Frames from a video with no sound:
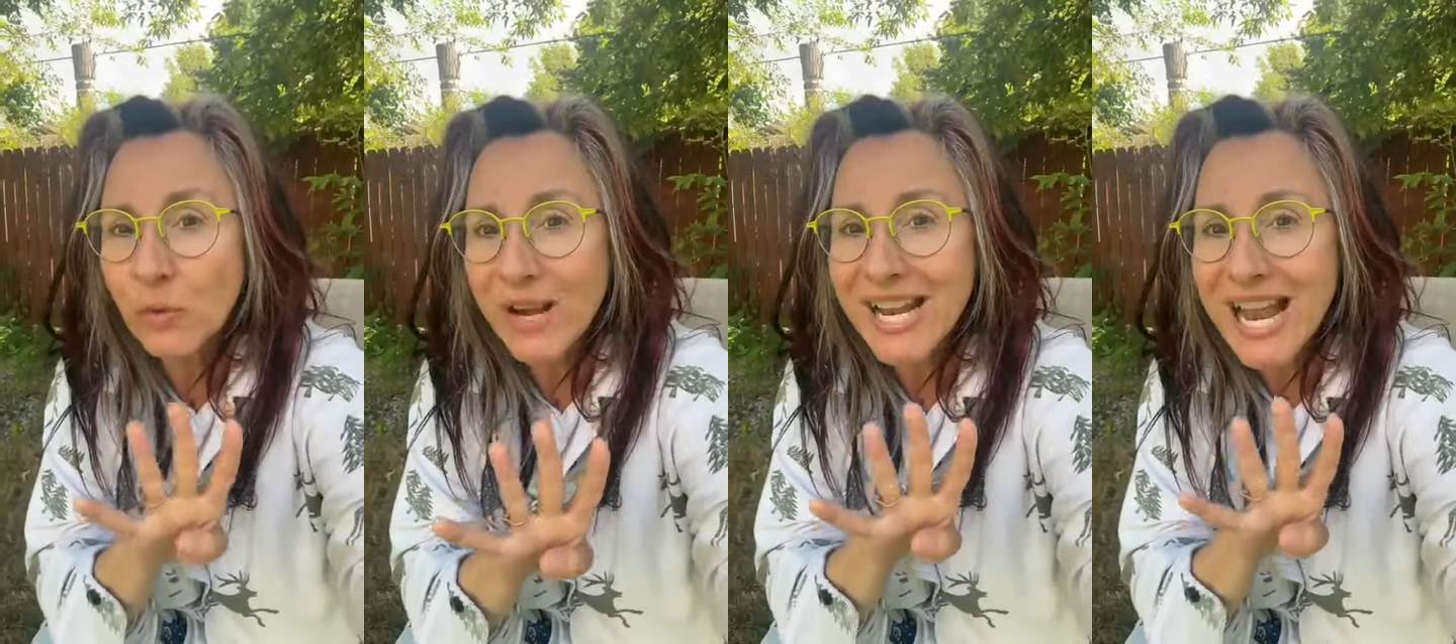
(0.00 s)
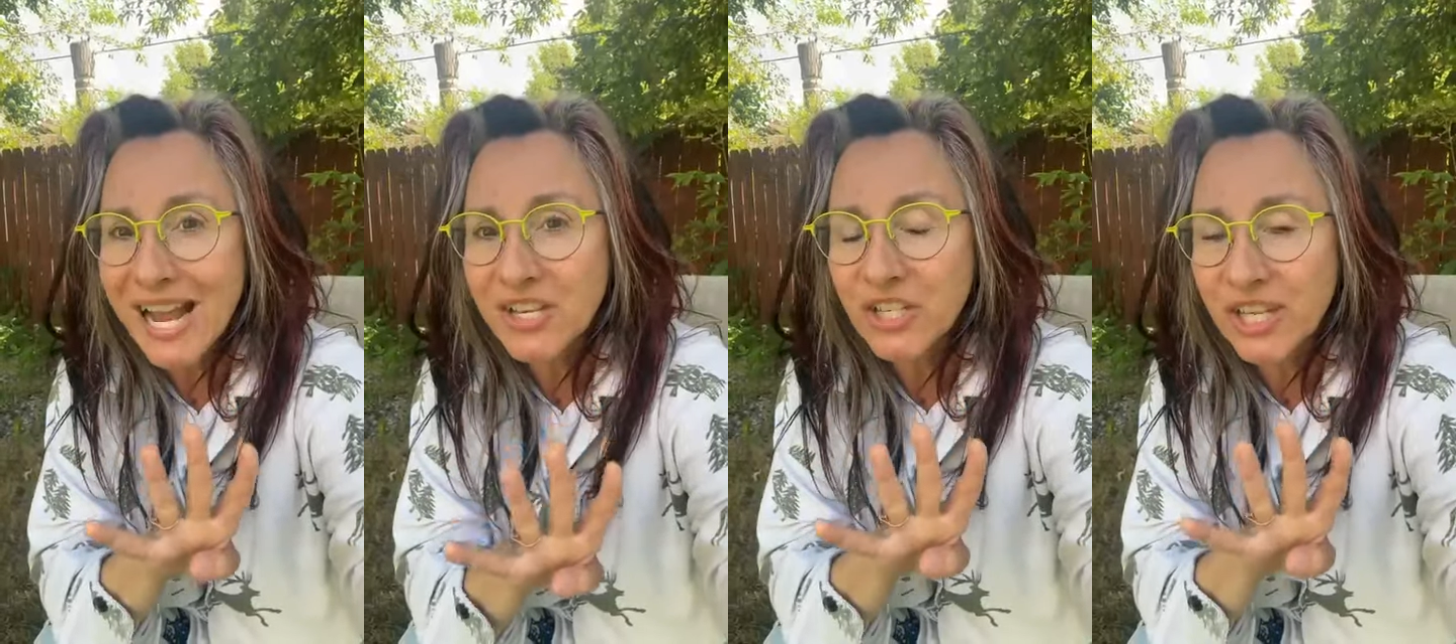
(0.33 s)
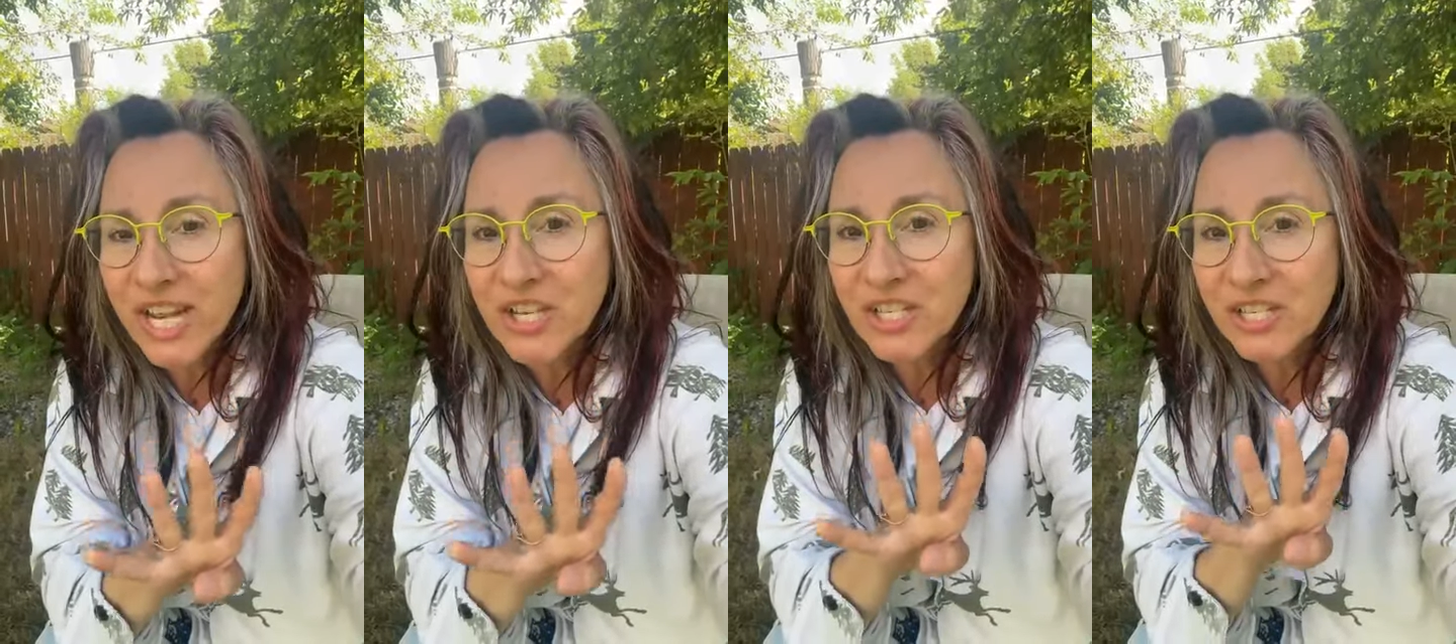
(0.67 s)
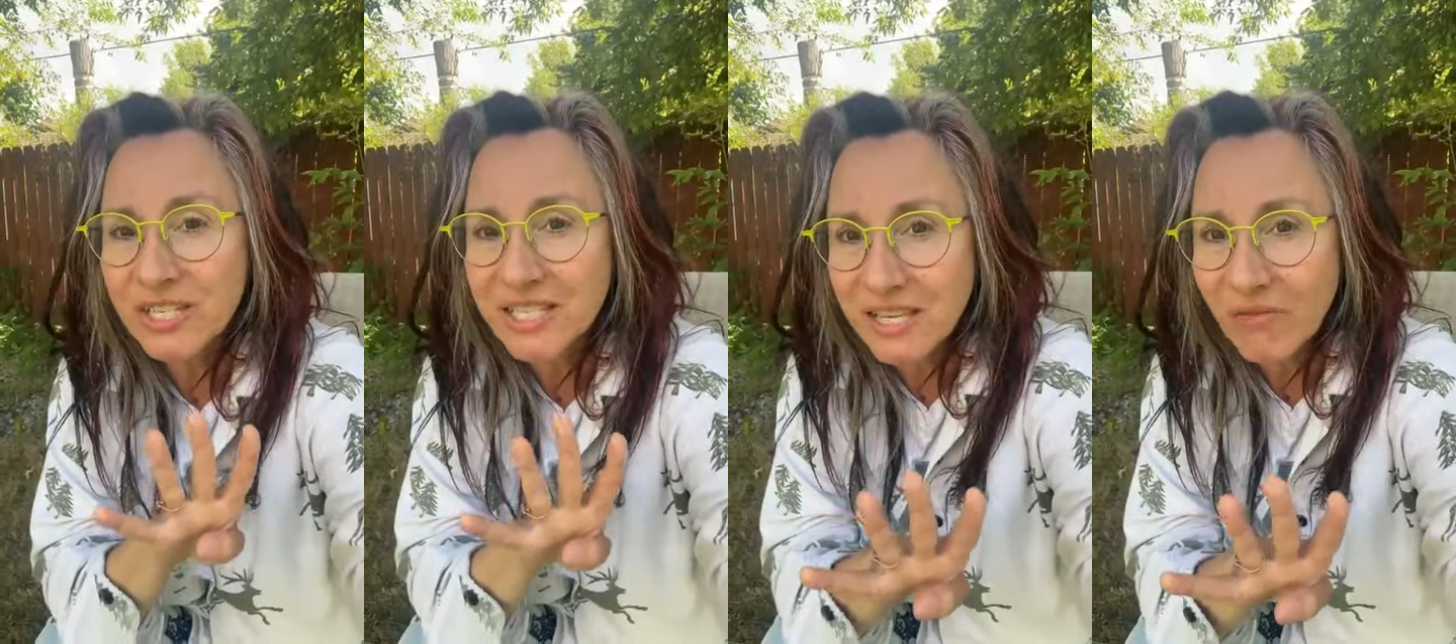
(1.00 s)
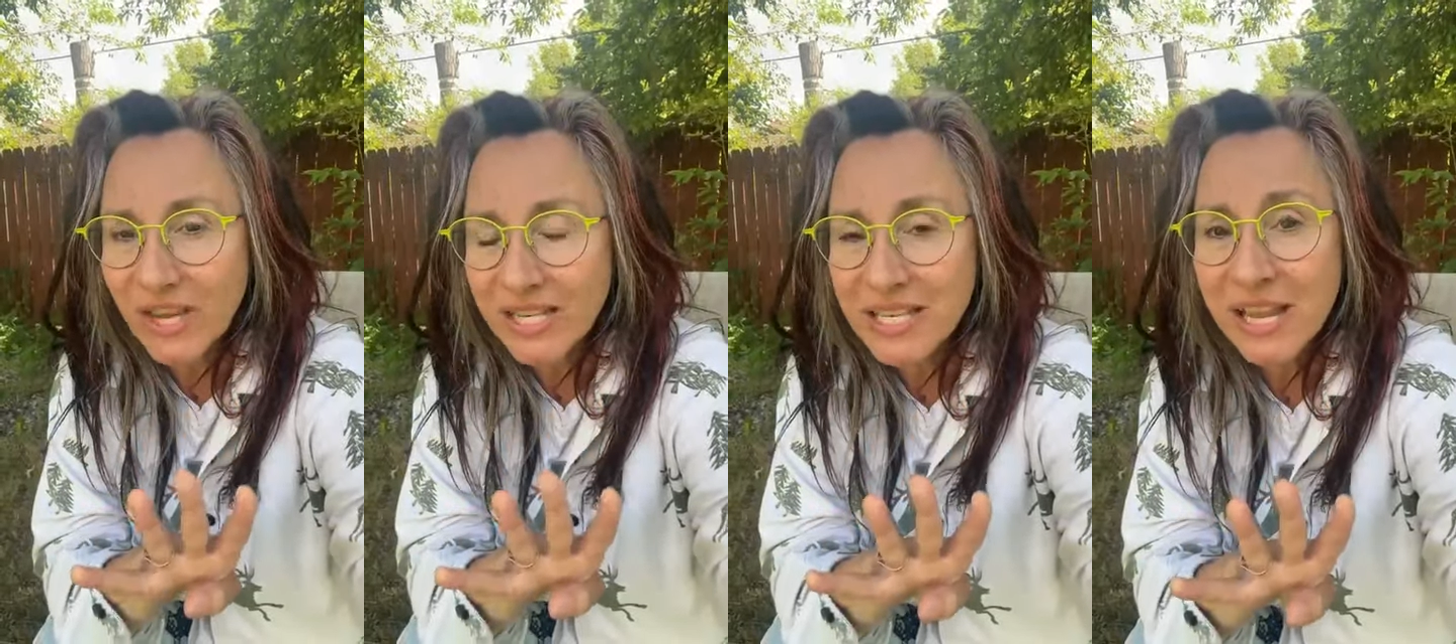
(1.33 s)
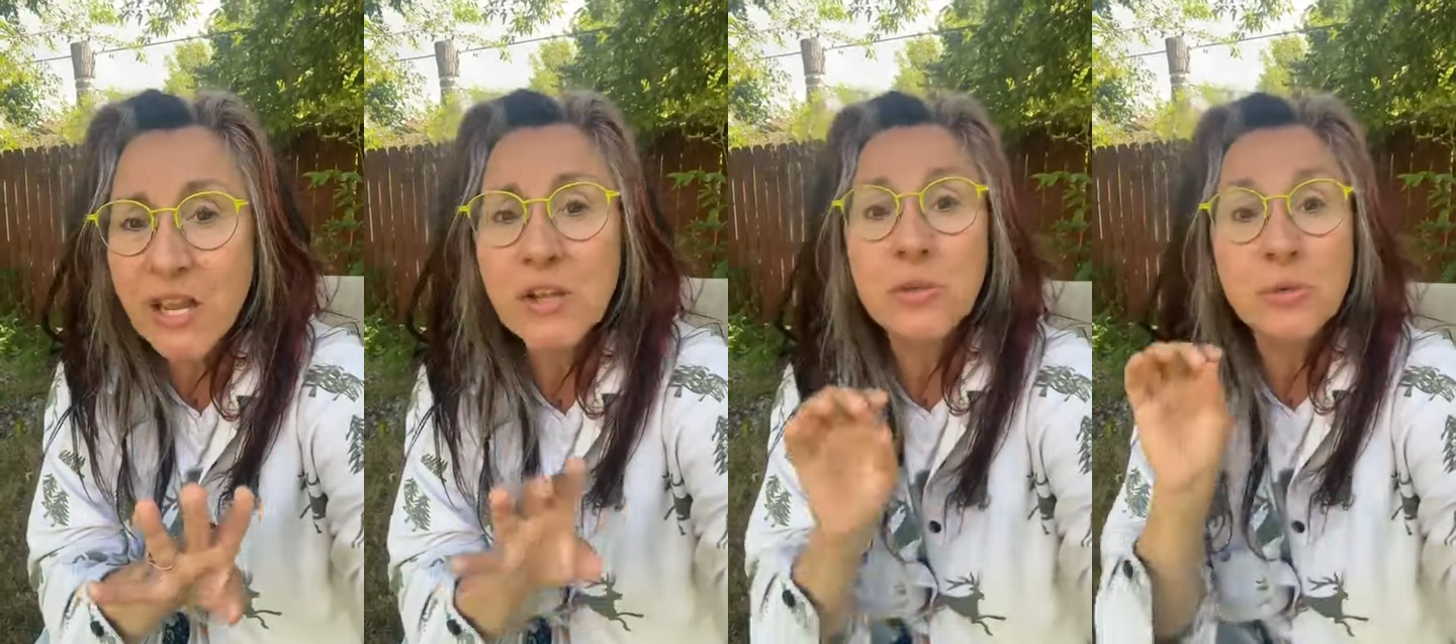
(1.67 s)
grade education in
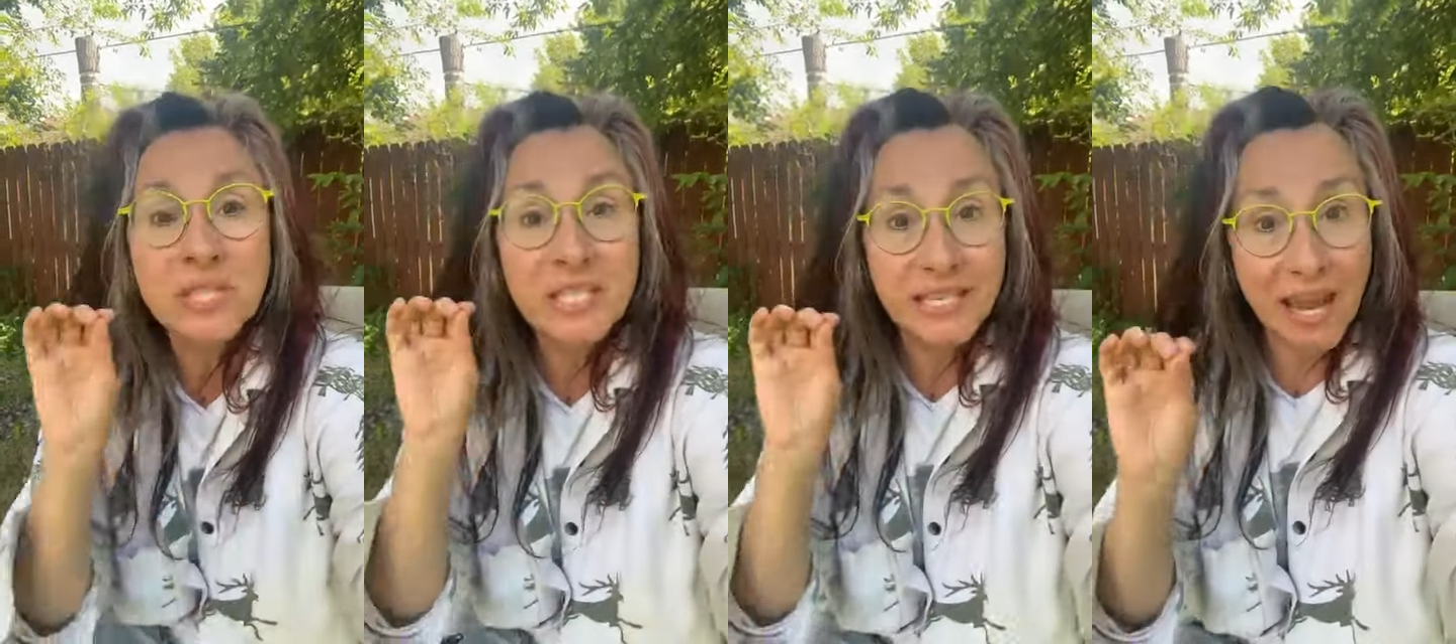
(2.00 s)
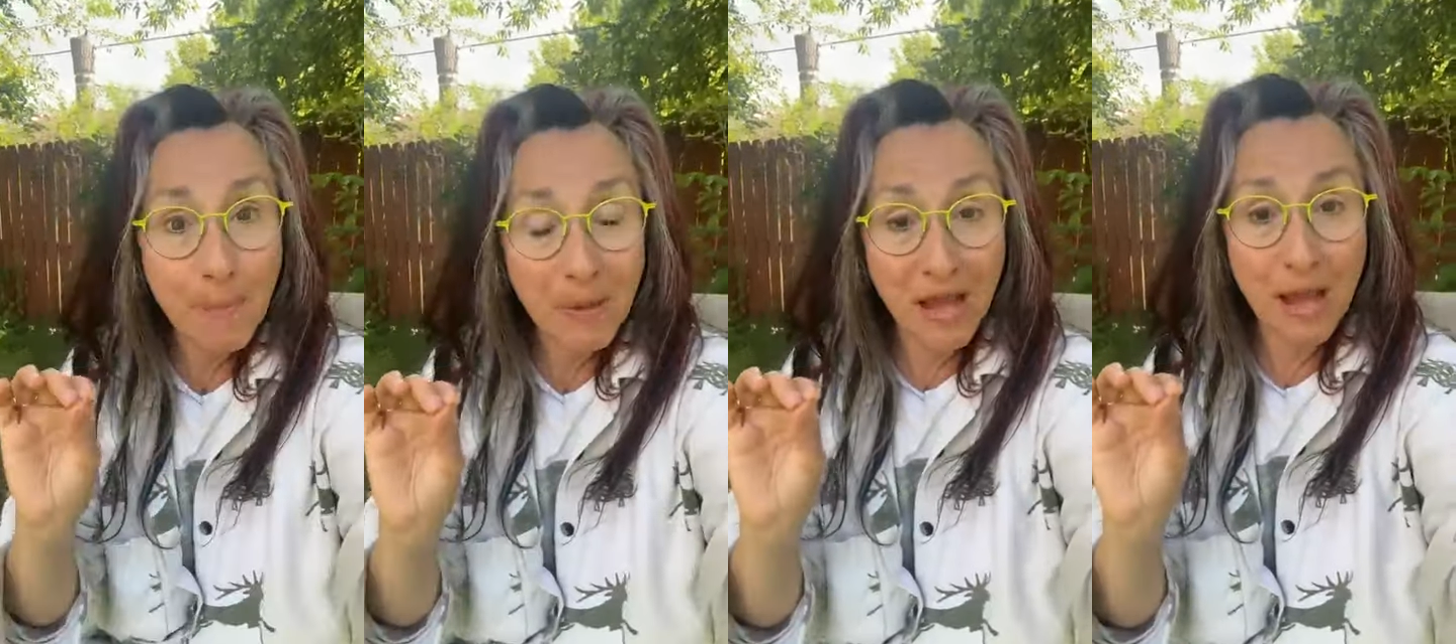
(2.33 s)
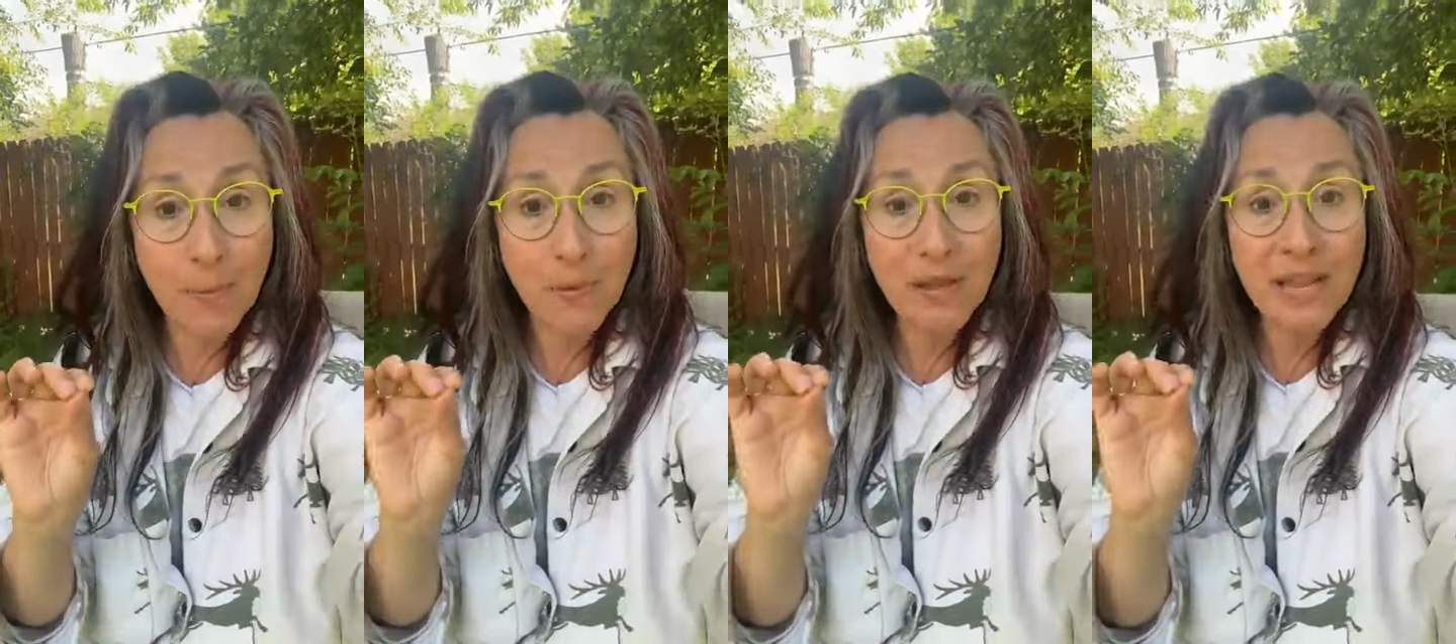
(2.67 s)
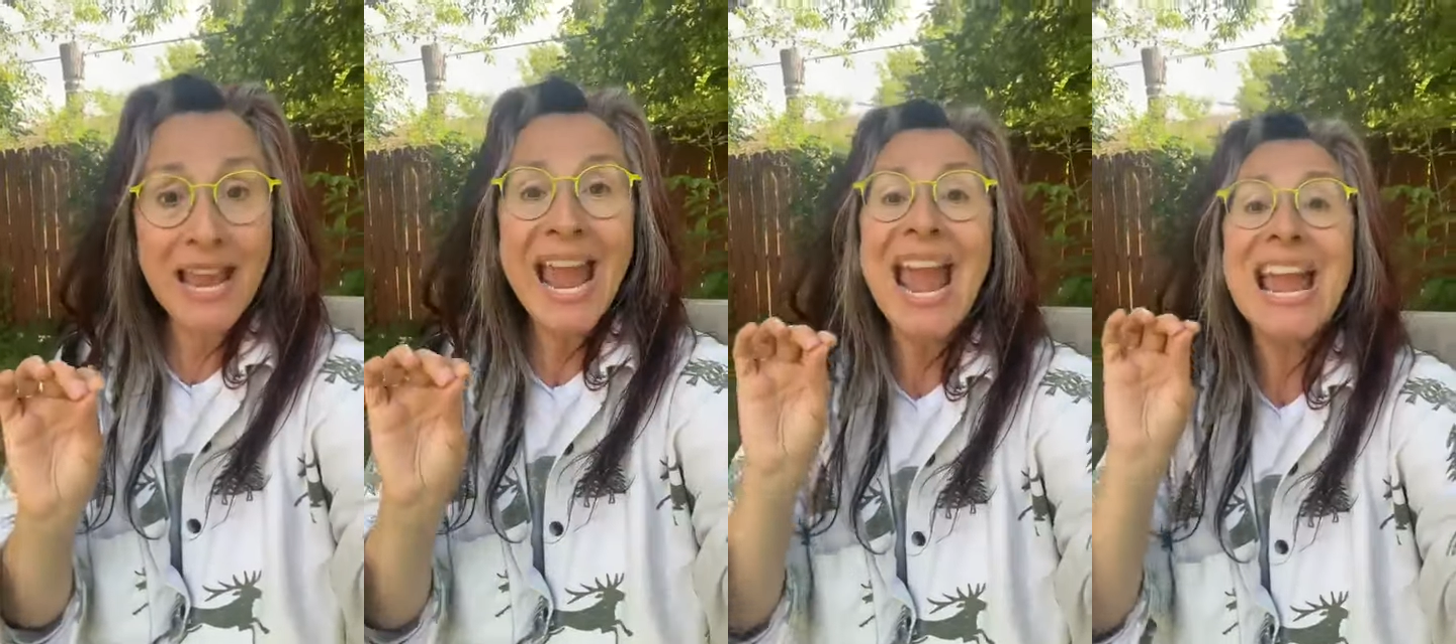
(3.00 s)
civics to step up